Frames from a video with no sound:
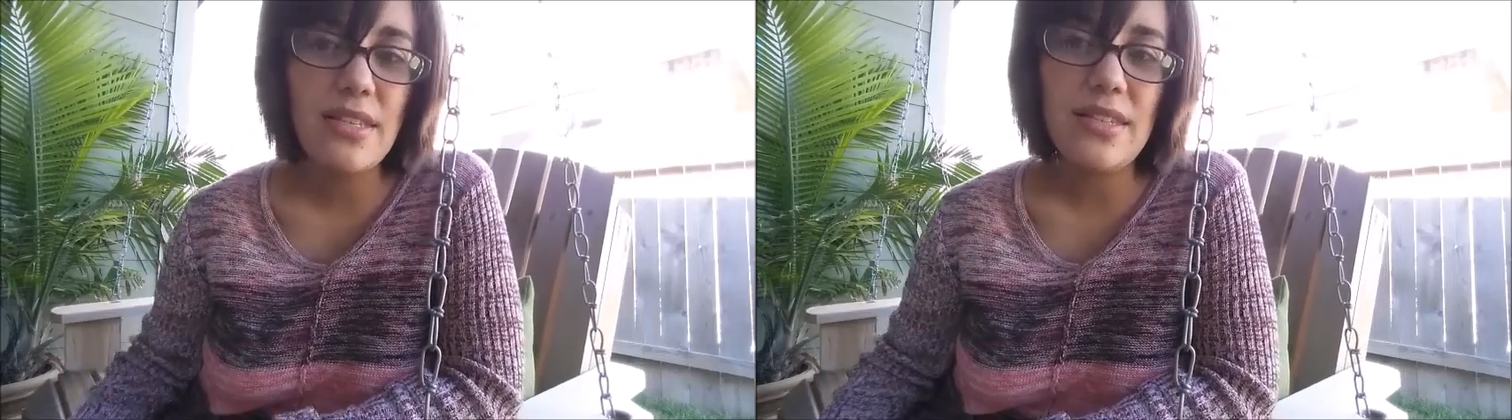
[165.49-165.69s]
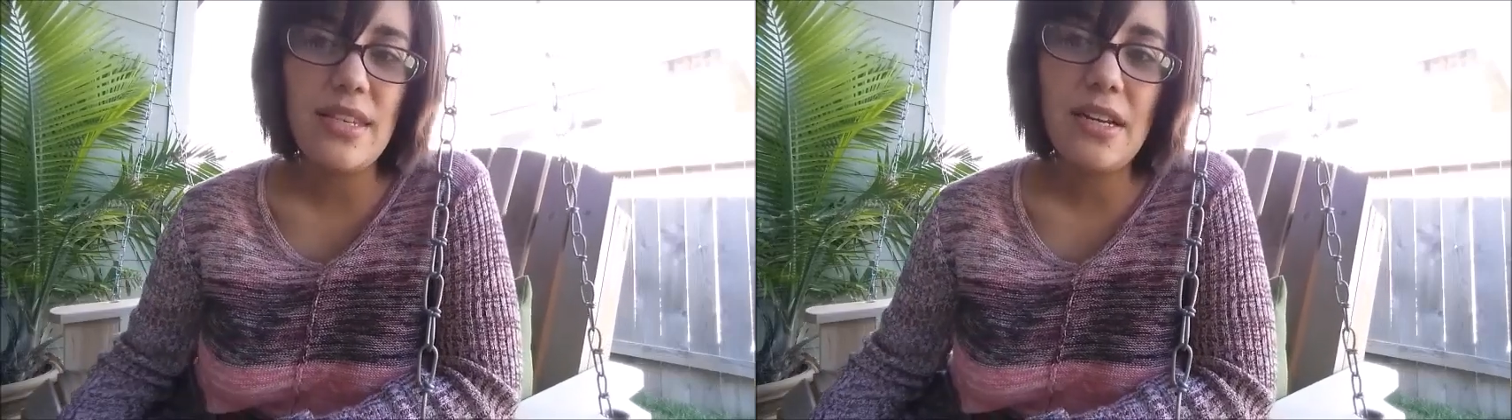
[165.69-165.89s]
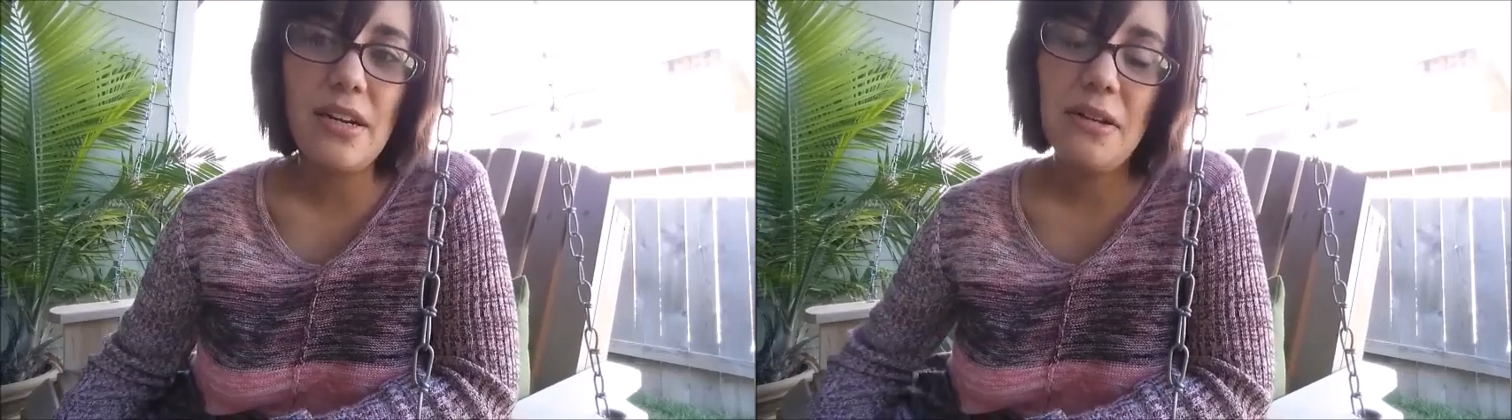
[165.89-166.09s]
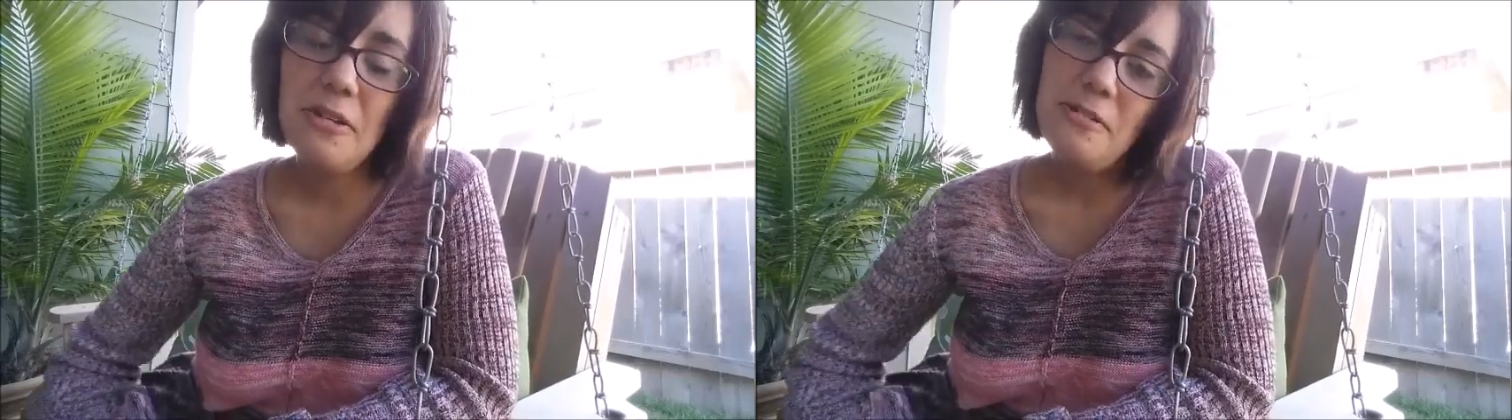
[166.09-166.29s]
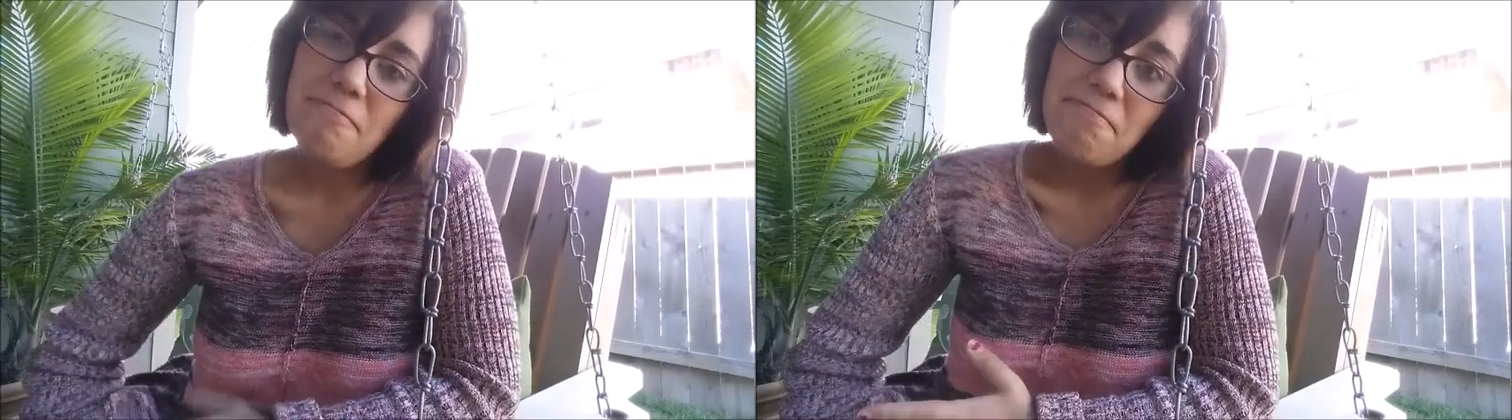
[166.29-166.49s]
easier.
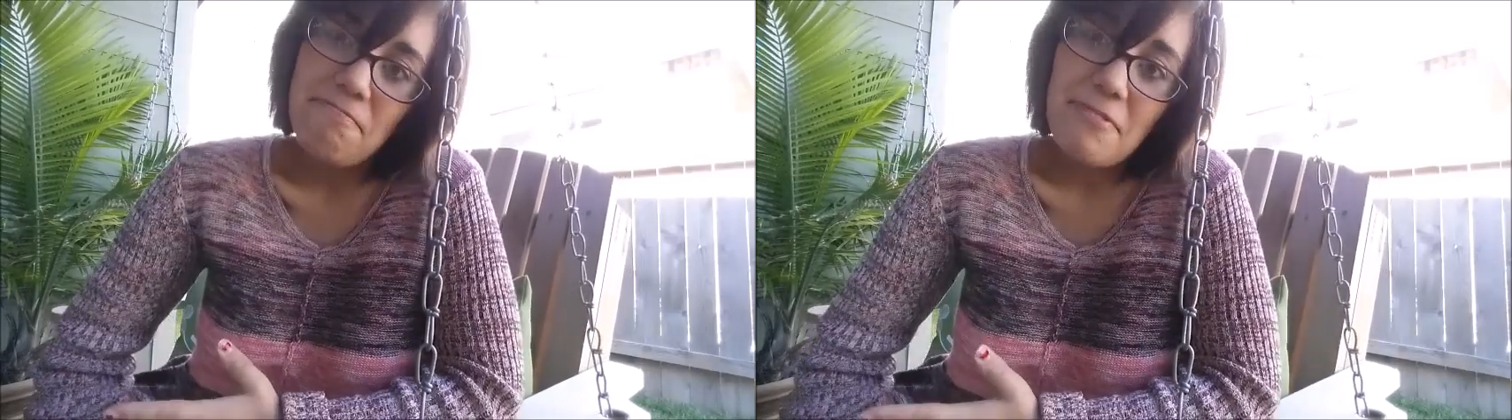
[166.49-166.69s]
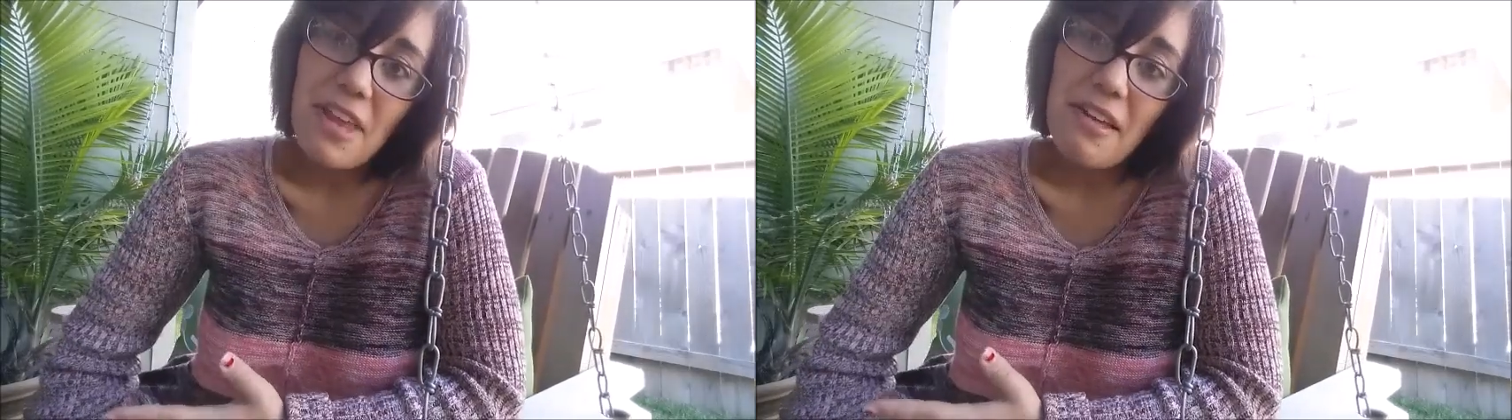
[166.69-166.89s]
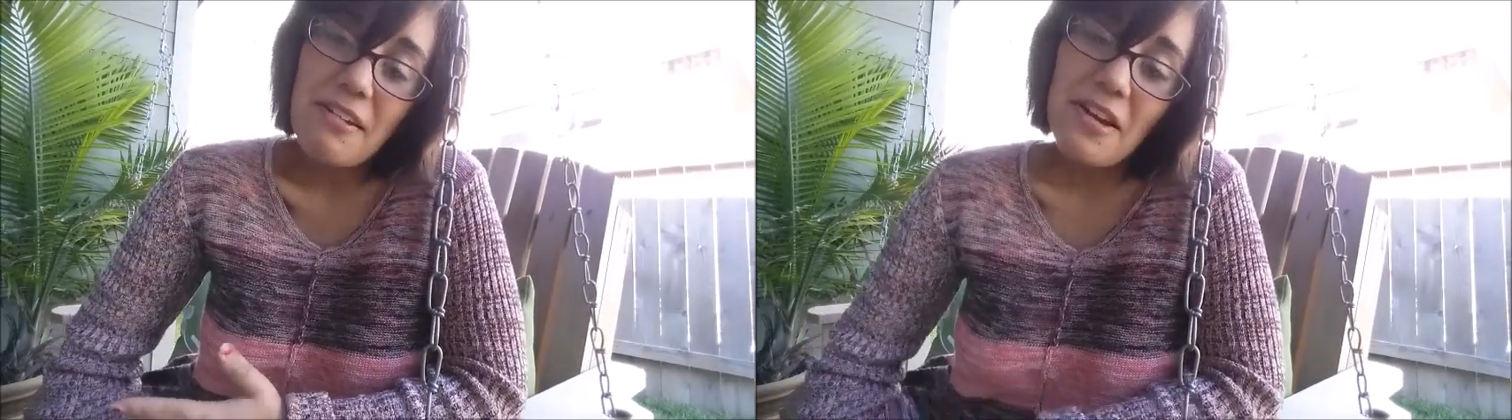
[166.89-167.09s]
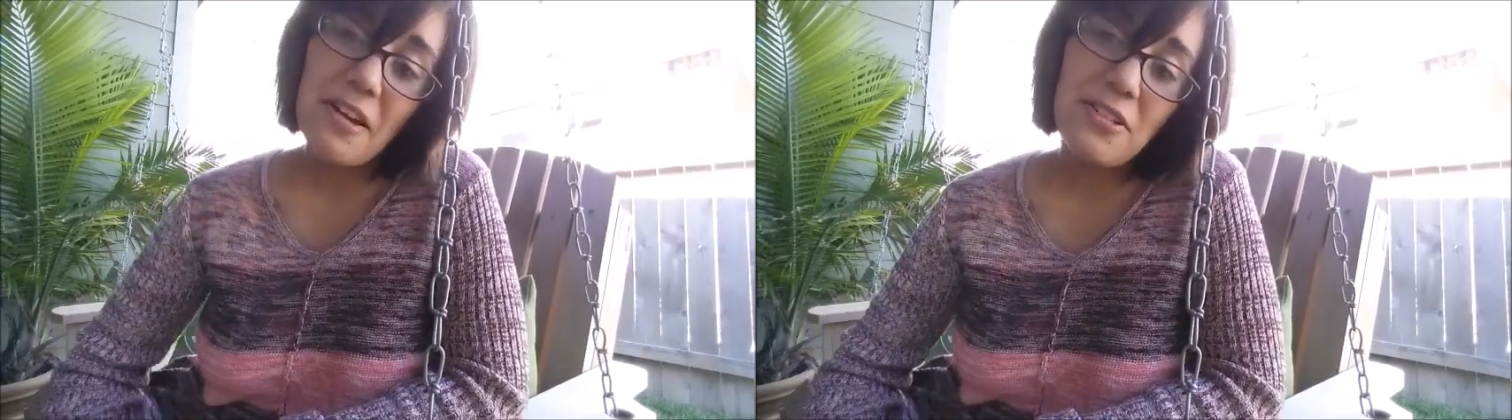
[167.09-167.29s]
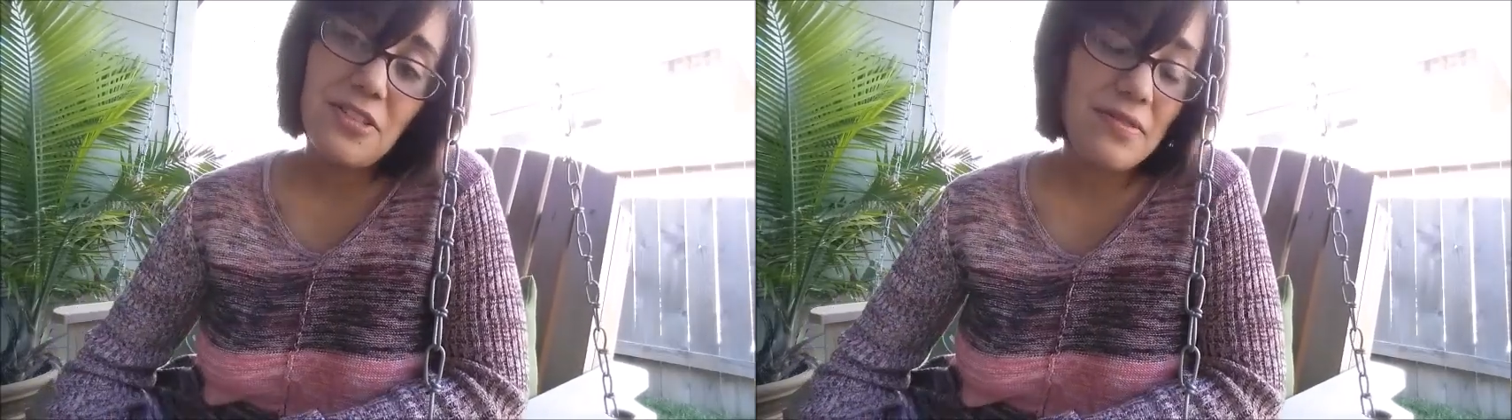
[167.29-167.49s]
I don't
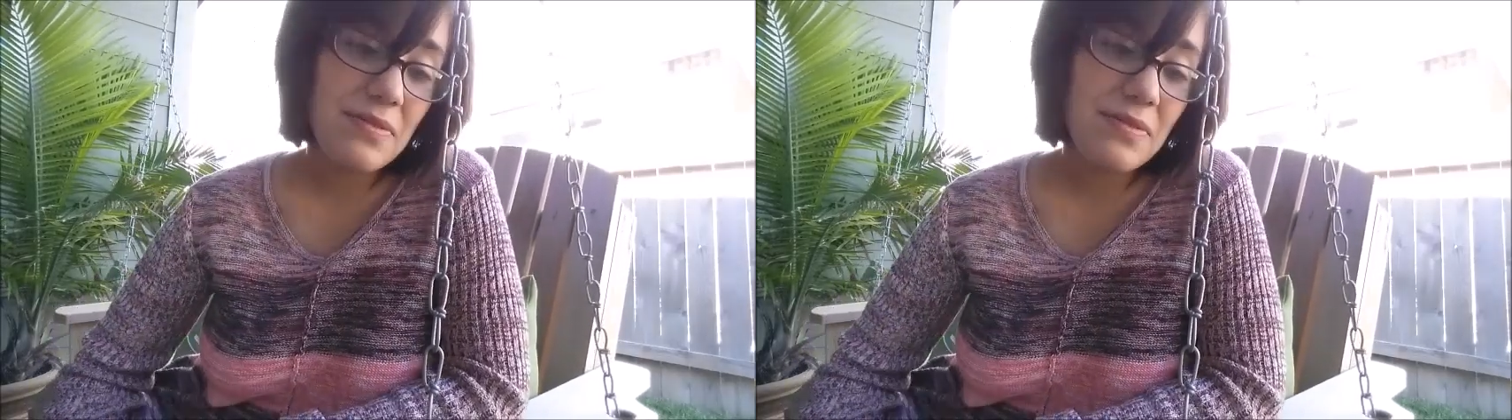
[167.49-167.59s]
know.